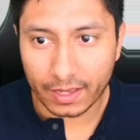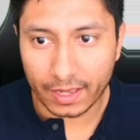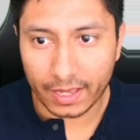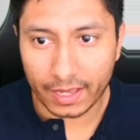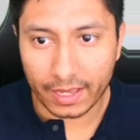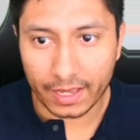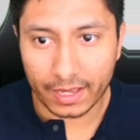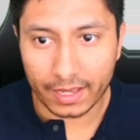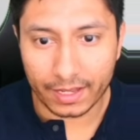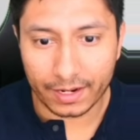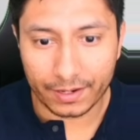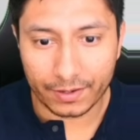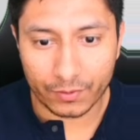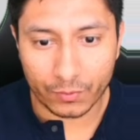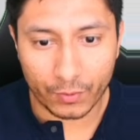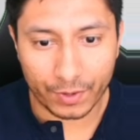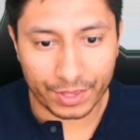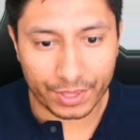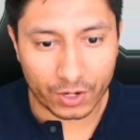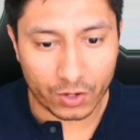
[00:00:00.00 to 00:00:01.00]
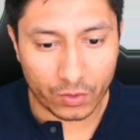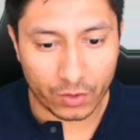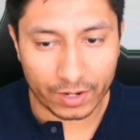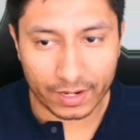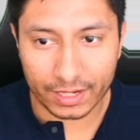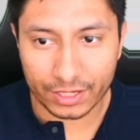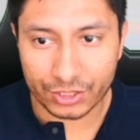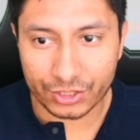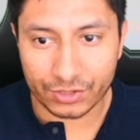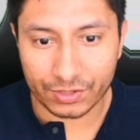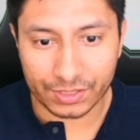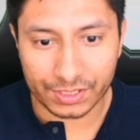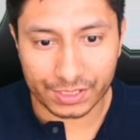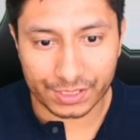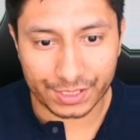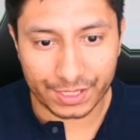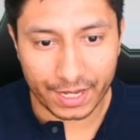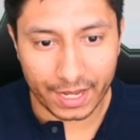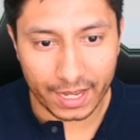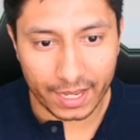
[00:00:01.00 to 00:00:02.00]
and with a credentialed
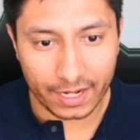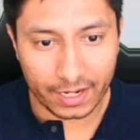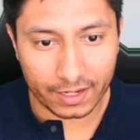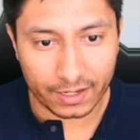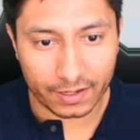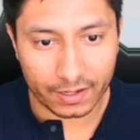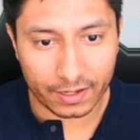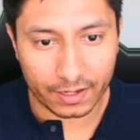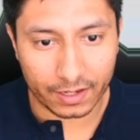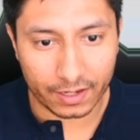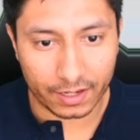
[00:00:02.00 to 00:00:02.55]
scan,